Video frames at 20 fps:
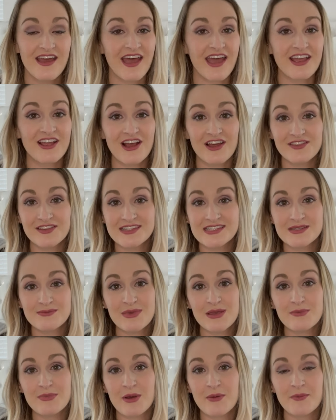I got this in
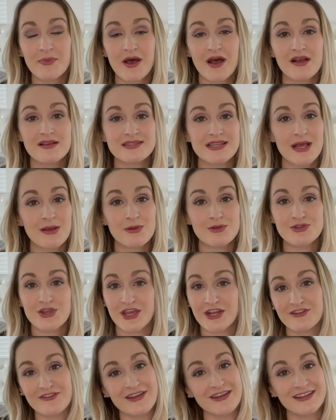my bump box. I will
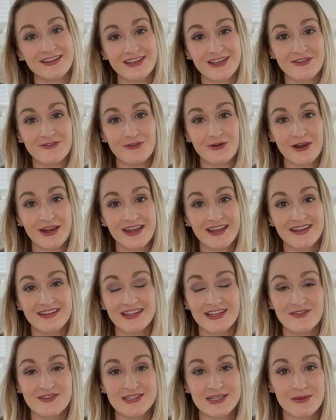try to find a link for it and
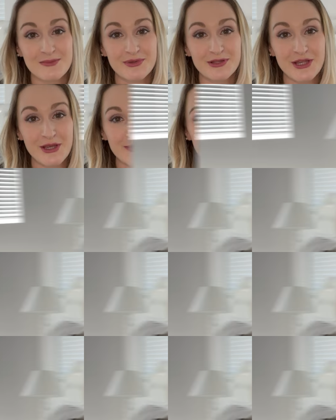leave it down below.